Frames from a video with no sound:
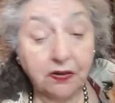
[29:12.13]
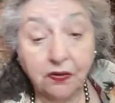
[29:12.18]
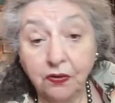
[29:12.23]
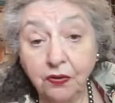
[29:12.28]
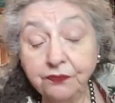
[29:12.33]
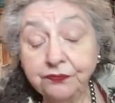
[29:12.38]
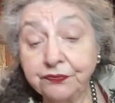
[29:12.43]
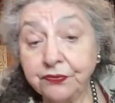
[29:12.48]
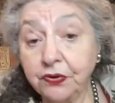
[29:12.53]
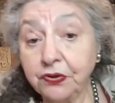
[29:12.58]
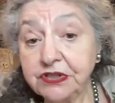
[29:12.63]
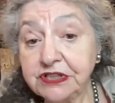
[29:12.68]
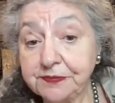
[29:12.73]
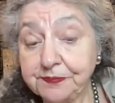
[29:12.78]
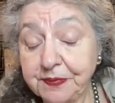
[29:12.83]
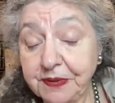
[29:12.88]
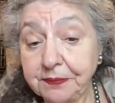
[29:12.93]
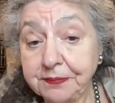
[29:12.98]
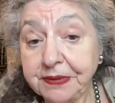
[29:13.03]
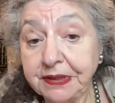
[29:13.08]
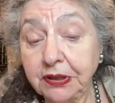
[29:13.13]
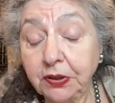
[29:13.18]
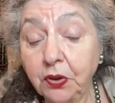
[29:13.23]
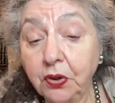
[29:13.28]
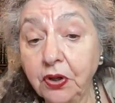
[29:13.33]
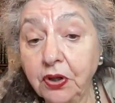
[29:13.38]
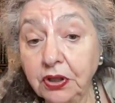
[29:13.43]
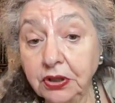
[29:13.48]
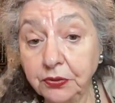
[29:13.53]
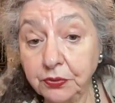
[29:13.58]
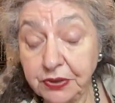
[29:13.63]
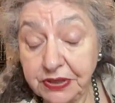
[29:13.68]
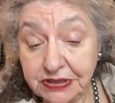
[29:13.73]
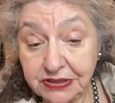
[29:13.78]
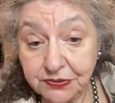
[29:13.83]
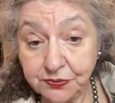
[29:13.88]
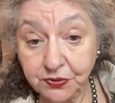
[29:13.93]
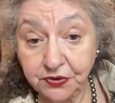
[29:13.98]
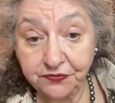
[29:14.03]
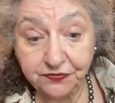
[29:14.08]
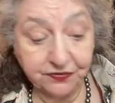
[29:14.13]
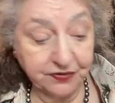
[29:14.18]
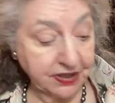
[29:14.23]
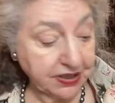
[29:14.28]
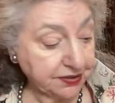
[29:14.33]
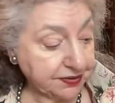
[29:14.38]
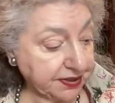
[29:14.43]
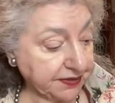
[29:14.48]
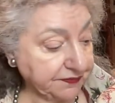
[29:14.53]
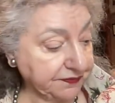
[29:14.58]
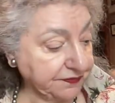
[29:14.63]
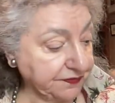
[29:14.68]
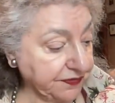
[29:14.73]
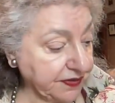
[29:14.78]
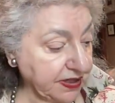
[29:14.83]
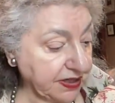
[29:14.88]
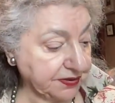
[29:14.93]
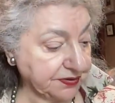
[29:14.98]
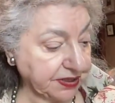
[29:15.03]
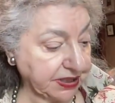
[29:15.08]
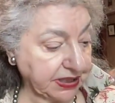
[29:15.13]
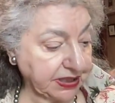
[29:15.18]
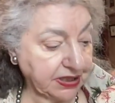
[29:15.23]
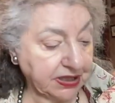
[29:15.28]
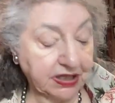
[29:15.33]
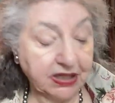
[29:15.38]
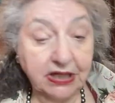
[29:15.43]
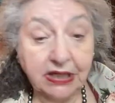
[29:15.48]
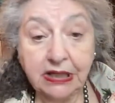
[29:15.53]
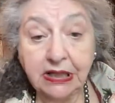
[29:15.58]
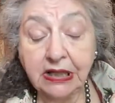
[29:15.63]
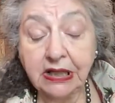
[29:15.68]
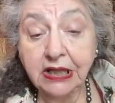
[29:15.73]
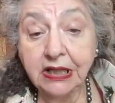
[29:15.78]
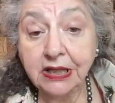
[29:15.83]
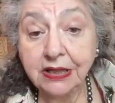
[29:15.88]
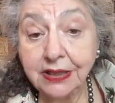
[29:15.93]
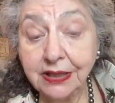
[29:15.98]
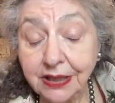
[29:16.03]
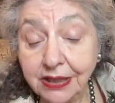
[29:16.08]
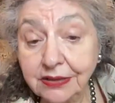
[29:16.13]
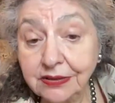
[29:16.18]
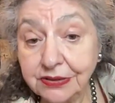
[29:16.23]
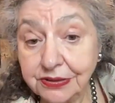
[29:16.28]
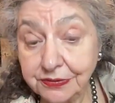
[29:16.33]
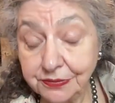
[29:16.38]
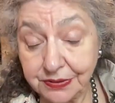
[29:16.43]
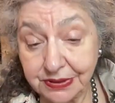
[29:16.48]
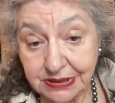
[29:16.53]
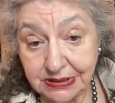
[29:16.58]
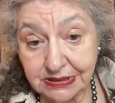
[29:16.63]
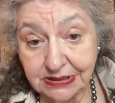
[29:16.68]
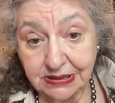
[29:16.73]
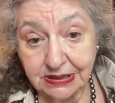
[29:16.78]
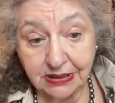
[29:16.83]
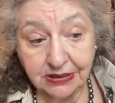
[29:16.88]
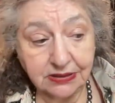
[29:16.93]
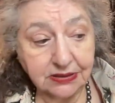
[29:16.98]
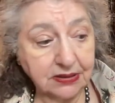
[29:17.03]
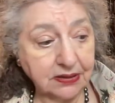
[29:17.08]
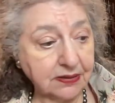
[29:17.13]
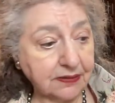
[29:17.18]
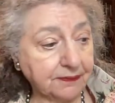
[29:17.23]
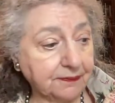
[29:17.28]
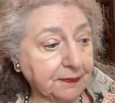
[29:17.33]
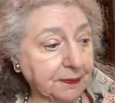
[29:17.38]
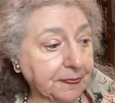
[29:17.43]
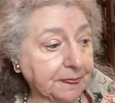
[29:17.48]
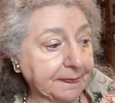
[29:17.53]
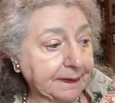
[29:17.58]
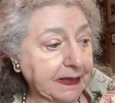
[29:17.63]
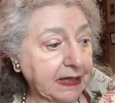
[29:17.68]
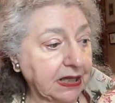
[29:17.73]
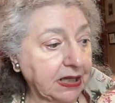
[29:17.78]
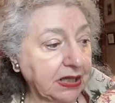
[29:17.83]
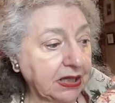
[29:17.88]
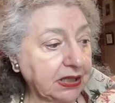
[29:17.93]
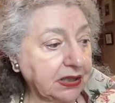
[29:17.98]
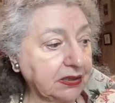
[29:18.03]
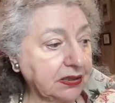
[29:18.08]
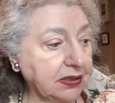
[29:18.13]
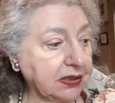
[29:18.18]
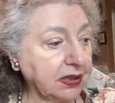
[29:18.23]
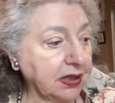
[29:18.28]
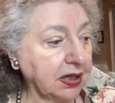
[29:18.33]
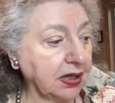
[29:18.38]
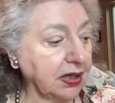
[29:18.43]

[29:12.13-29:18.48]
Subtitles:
Of course, people always were very, very interested in